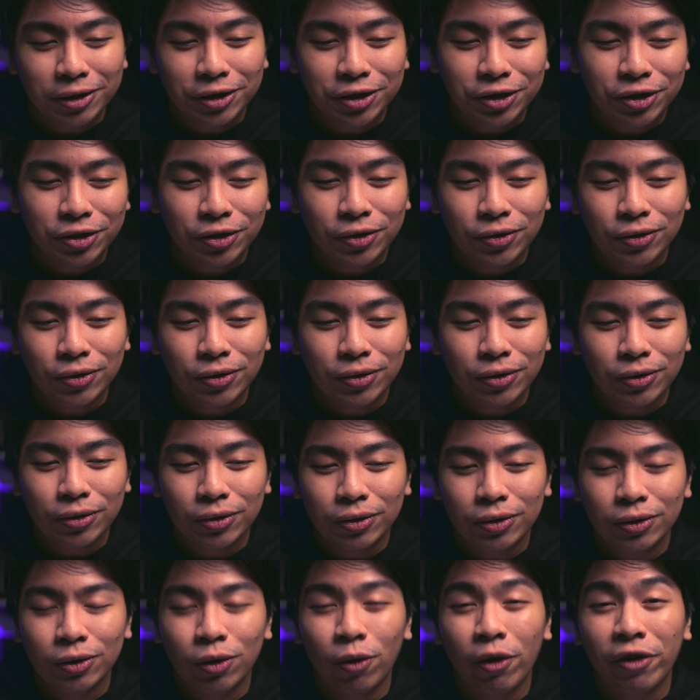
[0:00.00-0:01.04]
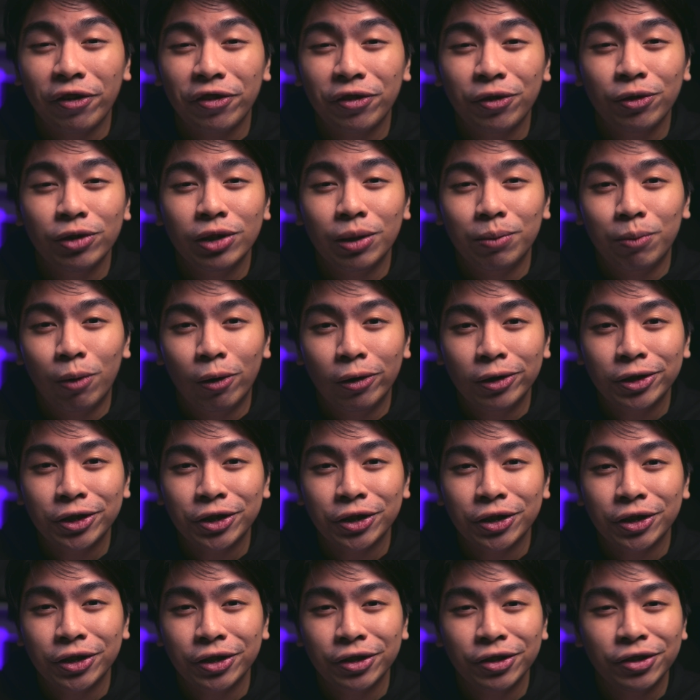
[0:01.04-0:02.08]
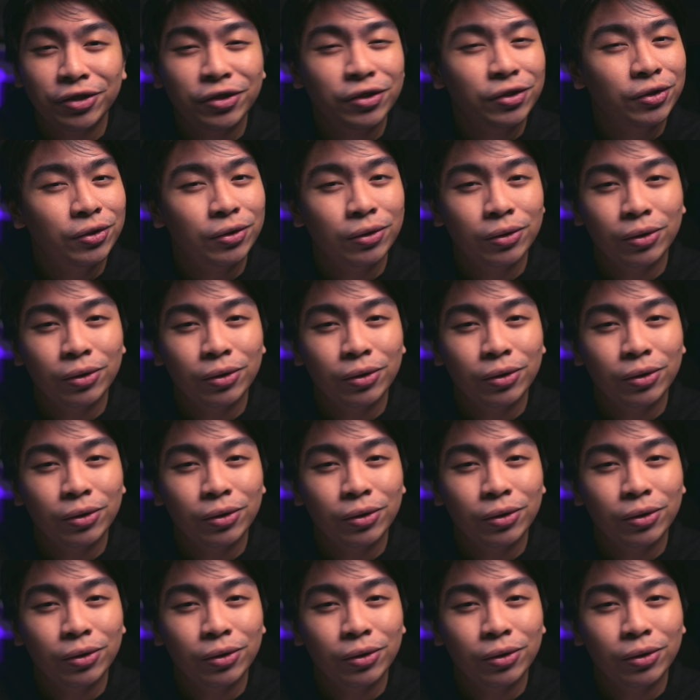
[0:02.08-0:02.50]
just going through the motions.